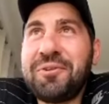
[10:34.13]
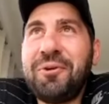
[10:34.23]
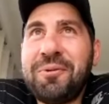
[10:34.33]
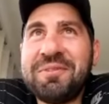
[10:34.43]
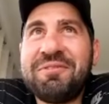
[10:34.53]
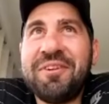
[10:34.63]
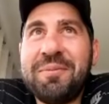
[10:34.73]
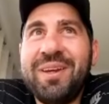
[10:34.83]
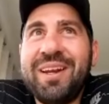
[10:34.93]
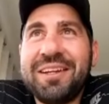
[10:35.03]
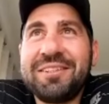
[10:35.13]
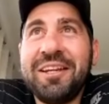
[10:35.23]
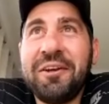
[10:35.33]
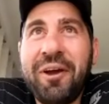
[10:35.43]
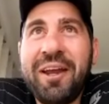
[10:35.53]
saw him a fair bit,
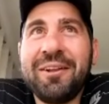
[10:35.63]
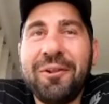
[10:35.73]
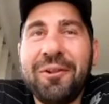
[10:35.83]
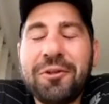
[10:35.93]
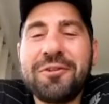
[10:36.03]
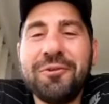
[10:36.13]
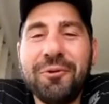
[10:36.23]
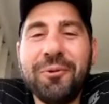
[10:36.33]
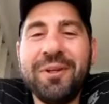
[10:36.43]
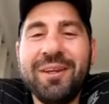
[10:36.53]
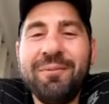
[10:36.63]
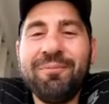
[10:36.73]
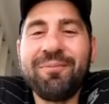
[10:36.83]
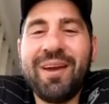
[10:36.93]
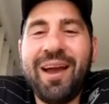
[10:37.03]
actually, and I had a lot to do with
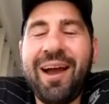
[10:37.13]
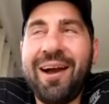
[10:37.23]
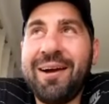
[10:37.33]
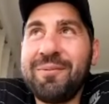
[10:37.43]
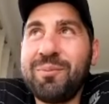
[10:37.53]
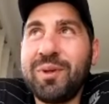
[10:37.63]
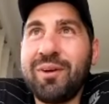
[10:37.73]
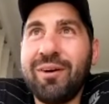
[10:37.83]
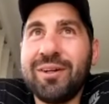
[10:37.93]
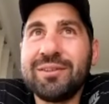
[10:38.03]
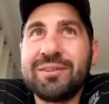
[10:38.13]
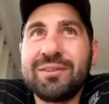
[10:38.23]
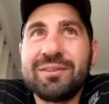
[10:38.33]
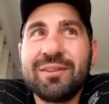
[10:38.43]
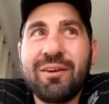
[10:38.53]
him because
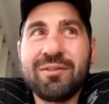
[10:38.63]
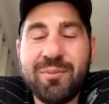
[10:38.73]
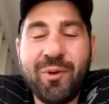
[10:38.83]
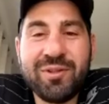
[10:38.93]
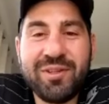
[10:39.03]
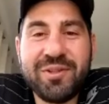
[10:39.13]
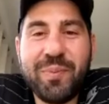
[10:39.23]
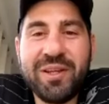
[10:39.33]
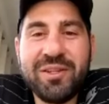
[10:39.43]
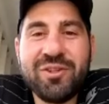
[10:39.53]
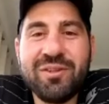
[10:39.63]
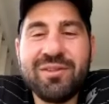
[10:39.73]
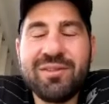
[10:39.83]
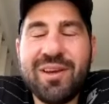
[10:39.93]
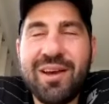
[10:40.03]
of my
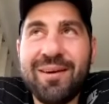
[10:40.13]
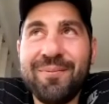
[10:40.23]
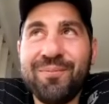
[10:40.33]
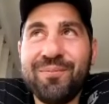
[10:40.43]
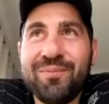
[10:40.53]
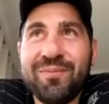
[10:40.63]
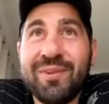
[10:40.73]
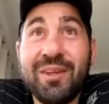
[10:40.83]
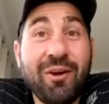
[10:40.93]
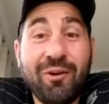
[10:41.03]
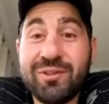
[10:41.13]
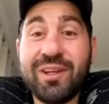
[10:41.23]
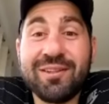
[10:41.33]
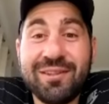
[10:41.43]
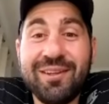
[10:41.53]
suspensions. You know, I was
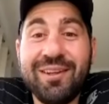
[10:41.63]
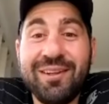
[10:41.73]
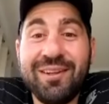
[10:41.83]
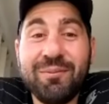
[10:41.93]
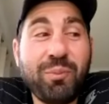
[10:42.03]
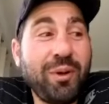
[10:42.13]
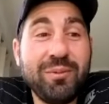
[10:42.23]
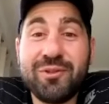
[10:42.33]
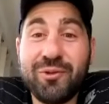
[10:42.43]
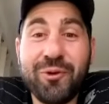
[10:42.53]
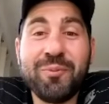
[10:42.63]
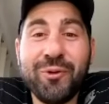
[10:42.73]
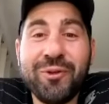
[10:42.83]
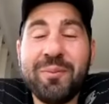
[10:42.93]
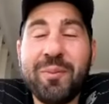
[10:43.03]
actually probably saw him
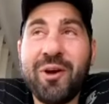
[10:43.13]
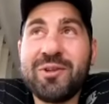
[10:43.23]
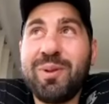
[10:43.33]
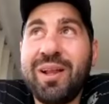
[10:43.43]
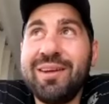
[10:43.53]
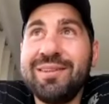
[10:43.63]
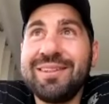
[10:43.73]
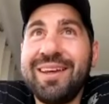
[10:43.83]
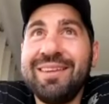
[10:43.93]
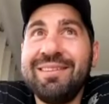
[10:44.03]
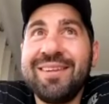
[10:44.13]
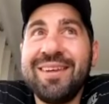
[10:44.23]
more than most players. And